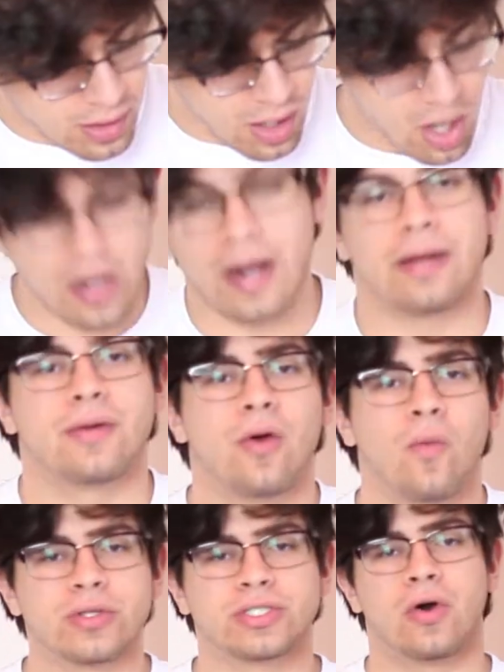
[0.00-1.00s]
Alright,
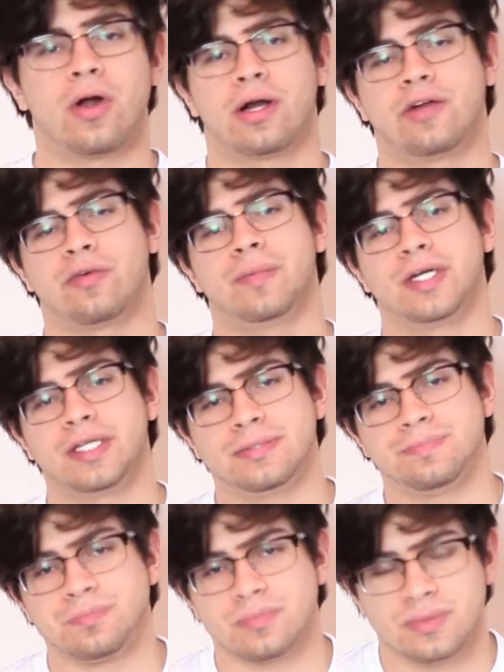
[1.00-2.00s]
what's going on, everybody?
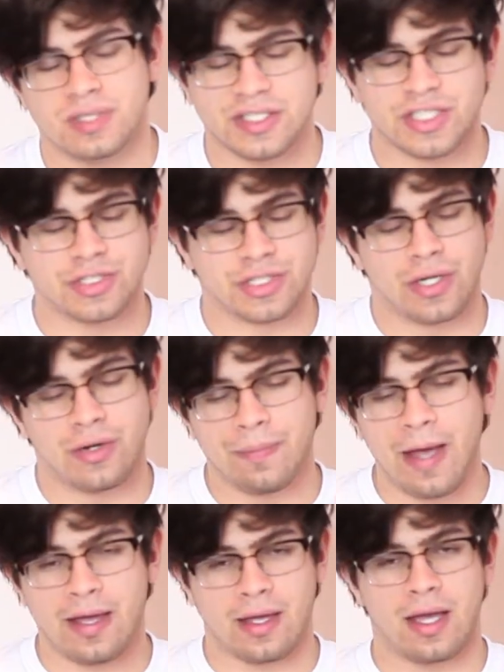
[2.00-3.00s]
Nick J. Giacone
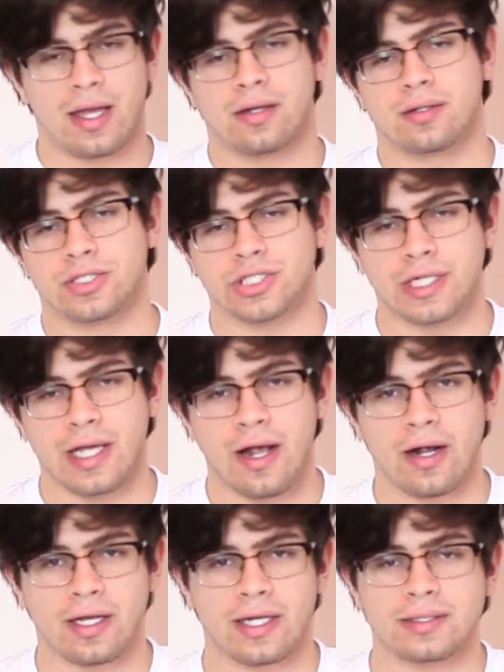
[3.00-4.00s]
back again. Shitty
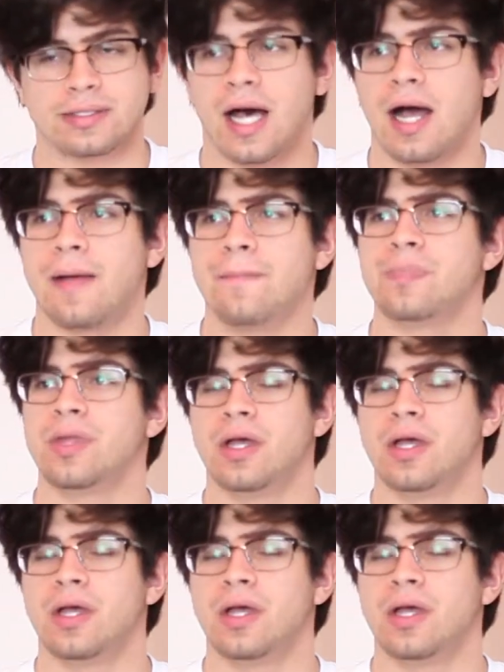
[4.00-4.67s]
haircut time.